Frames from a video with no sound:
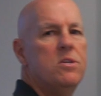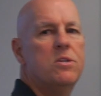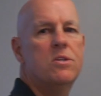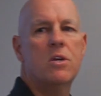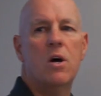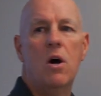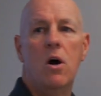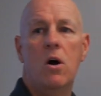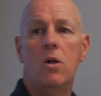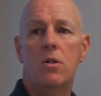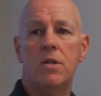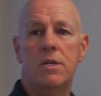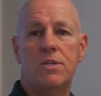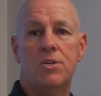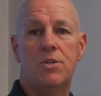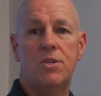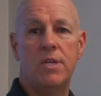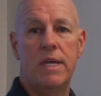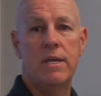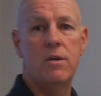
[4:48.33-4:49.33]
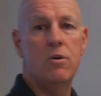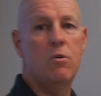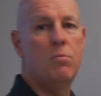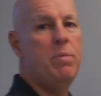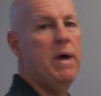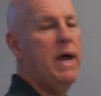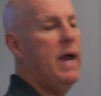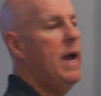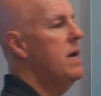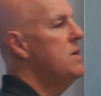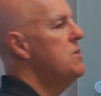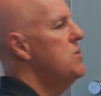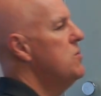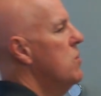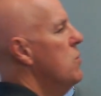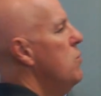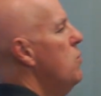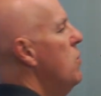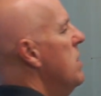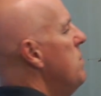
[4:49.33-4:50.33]
is called a single pass
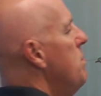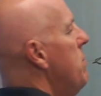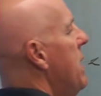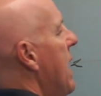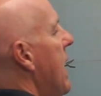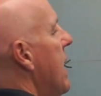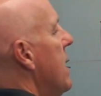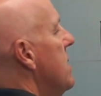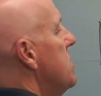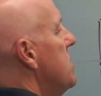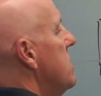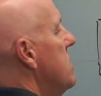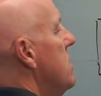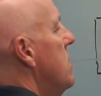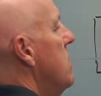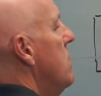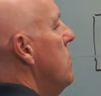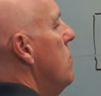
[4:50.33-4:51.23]
or one pass,